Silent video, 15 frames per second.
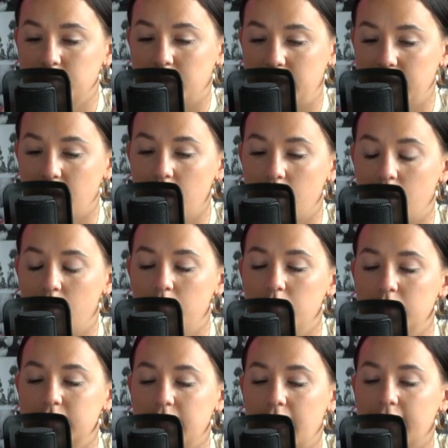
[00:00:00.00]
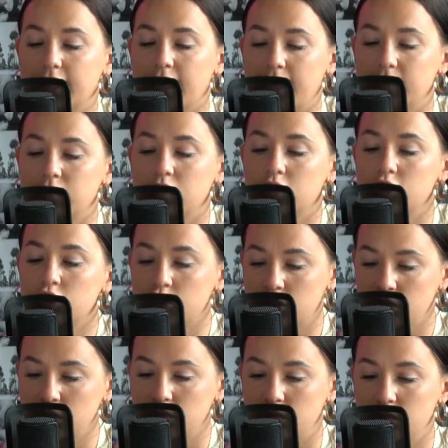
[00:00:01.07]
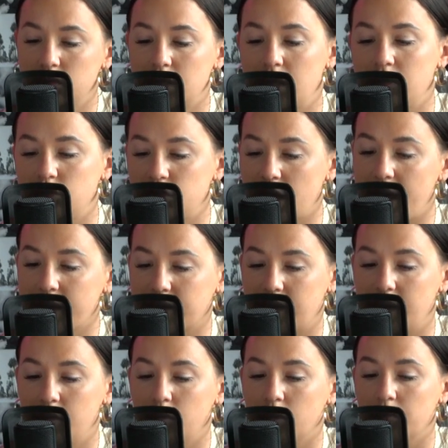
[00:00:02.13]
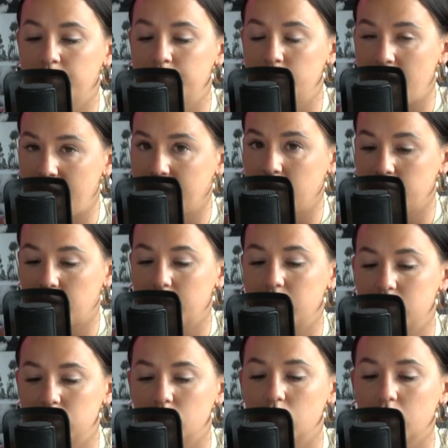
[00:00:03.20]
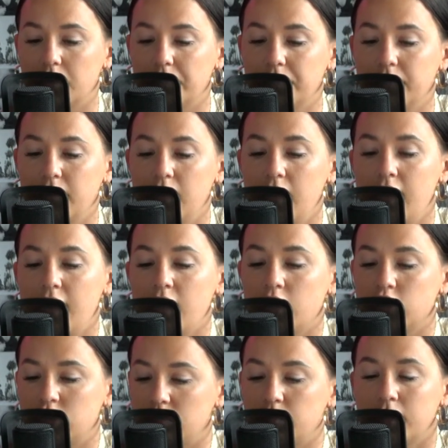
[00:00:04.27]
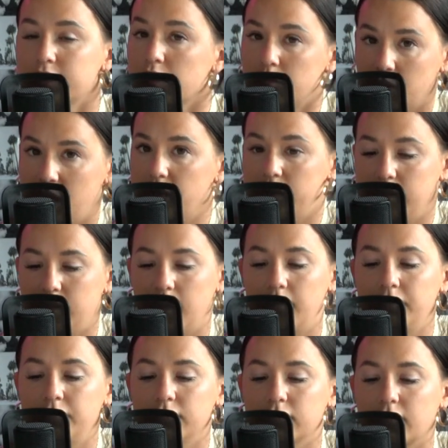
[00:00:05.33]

when he got home was that Kacie's shoes and jacket were hanging by the door. She wasn't wearing them,